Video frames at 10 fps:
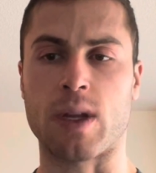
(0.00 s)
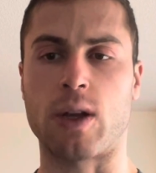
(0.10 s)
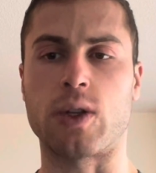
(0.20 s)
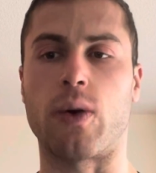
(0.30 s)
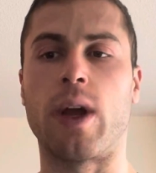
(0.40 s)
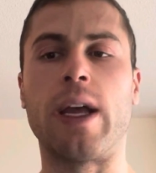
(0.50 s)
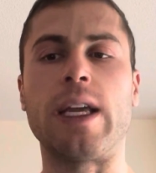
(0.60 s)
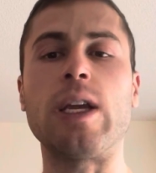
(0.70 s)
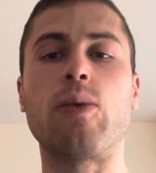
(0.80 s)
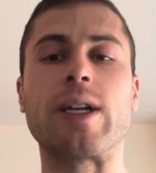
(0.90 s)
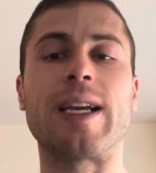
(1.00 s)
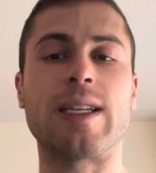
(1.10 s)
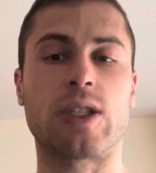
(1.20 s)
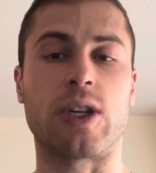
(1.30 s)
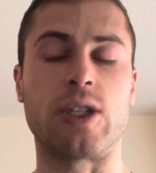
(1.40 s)
So eat what
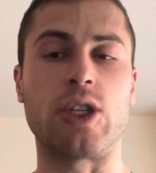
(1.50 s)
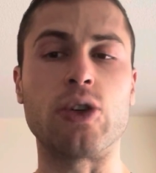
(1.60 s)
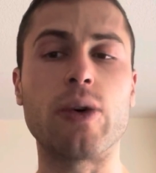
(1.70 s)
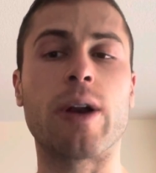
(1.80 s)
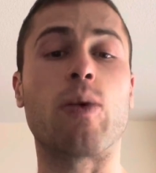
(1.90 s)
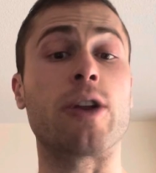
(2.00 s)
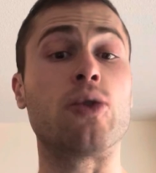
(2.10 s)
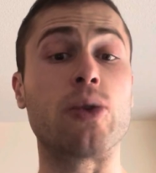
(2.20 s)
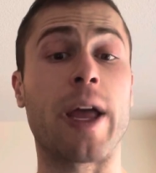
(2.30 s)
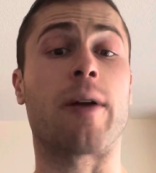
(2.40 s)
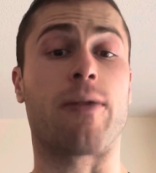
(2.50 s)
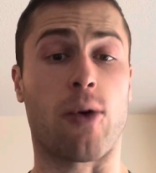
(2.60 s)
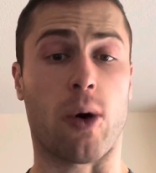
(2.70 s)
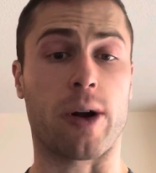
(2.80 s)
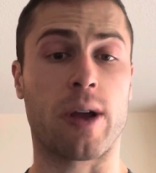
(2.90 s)
tastes good to you and what you can
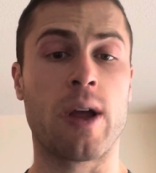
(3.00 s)
afford.